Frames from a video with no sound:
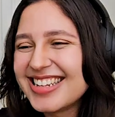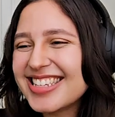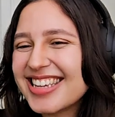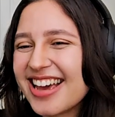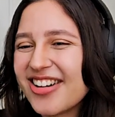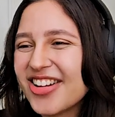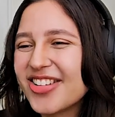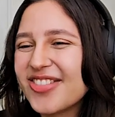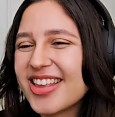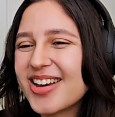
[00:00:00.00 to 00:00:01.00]
to get all
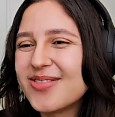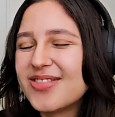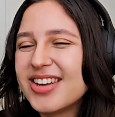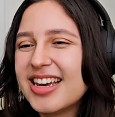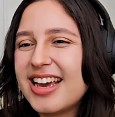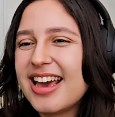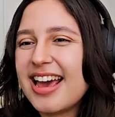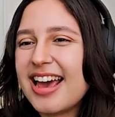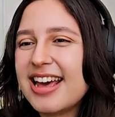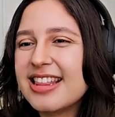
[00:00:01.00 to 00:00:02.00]
of them.
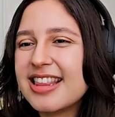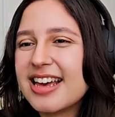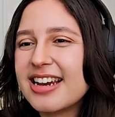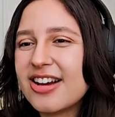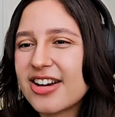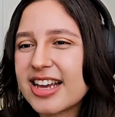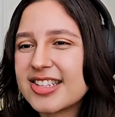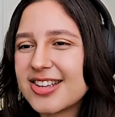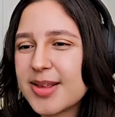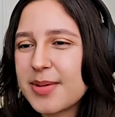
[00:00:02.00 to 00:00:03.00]
And then, okay,
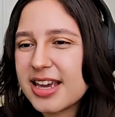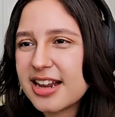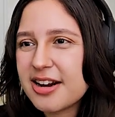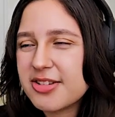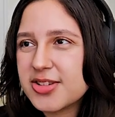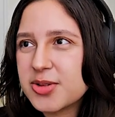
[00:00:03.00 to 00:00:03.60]
so they make it out of the